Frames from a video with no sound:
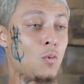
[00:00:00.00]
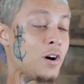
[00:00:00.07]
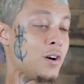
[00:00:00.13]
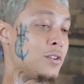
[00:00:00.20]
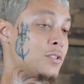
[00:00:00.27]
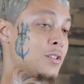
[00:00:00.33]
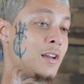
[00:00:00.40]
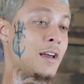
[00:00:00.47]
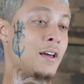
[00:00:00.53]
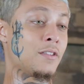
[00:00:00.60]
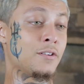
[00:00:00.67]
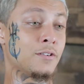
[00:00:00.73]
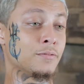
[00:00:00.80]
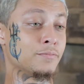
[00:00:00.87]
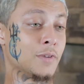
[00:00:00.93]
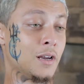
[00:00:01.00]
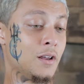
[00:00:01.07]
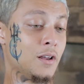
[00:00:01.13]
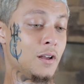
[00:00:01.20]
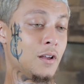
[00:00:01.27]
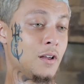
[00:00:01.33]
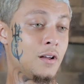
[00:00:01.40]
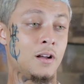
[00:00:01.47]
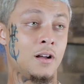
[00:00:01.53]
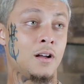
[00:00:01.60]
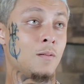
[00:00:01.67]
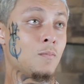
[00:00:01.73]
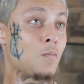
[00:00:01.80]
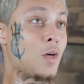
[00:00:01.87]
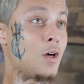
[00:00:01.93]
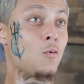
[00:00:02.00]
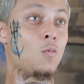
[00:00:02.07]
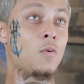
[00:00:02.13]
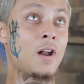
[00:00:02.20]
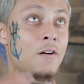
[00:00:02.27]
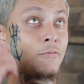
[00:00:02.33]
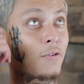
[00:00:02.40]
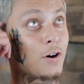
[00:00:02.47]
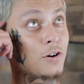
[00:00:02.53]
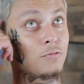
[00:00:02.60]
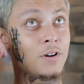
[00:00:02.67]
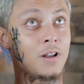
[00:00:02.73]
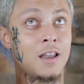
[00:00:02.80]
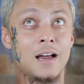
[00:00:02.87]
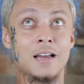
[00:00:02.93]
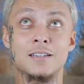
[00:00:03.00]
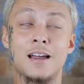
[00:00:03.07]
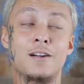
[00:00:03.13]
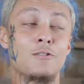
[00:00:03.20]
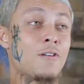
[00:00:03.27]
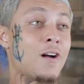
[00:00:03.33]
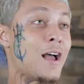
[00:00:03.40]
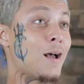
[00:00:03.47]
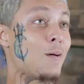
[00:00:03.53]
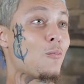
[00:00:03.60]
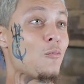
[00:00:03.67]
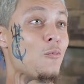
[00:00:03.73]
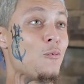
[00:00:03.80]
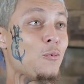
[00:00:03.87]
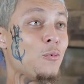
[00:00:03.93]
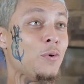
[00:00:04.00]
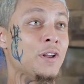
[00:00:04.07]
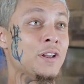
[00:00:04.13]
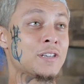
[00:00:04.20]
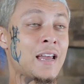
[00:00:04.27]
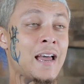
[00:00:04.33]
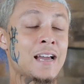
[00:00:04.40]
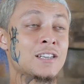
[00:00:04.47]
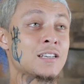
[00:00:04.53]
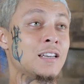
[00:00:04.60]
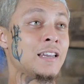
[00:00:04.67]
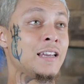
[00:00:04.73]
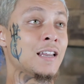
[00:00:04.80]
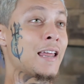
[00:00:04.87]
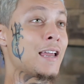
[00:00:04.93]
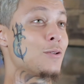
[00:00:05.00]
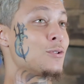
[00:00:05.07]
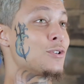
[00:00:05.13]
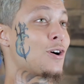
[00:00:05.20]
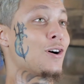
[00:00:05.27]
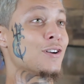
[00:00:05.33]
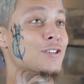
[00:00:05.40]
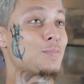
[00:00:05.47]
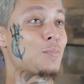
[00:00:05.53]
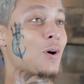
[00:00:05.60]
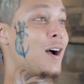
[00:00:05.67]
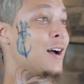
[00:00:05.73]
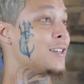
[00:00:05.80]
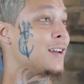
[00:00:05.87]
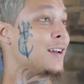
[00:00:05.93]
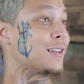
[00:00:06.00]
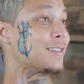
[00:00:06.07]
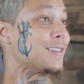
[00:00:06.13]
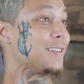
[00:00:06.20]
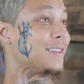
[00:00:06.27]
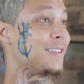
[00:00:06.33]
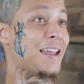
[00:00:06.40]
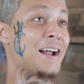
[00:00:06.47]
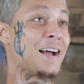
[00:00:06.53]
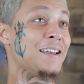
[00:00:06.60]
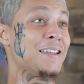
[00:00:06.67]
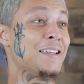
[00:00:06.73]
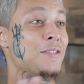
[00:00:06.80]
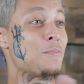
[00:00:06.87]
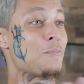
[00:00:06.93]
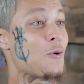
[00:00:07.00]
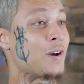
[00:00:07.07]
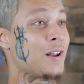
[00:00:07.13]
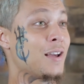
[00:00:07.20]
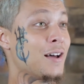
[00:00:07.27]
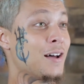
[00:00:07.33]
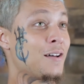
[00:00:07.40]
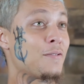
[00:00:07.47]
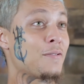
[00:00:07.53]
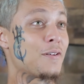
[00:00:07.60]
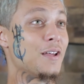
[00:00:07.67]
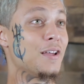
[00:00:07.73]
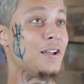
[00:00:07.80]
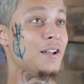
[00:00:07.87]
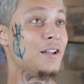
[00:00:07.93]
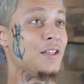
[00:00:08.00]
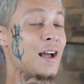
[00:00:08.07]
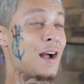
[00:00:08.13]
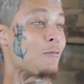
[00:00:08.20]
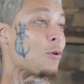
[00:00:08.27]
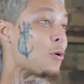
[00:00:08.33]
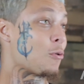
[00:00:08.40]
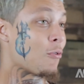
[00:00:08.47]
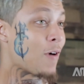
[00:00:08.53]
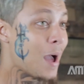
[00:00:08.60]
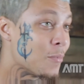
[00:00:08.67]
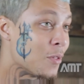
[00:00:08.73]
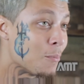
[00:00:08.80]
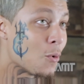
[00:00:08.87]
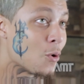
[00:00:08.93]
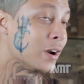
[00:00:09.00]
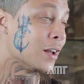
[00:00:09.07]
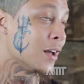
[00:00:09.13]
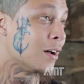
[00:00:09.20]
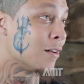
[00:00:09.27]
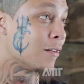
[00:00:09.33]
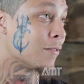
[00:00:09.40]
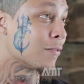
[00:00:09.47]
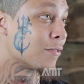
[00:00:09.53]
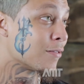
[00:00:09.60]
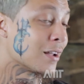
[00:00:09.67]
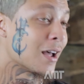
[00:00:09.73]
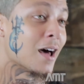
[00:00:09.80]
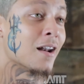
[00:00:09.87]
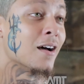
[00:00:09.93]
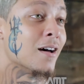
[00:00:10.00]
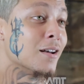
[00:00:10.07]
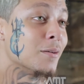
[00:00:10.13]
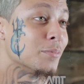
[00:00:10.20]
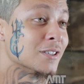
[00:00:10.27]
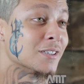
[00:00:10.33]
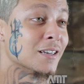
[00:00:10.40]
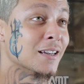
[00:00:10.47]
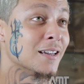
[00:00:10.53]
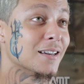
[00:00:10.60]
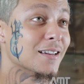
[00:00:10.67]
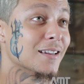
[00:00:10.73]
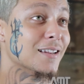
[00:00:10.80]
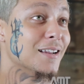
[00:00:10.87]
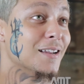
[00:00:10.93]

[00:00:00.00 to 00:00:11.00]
words together. When I first realized I could rap was actually a language arts project that I did the morning of. I wrote a rap the morning of and got 100%,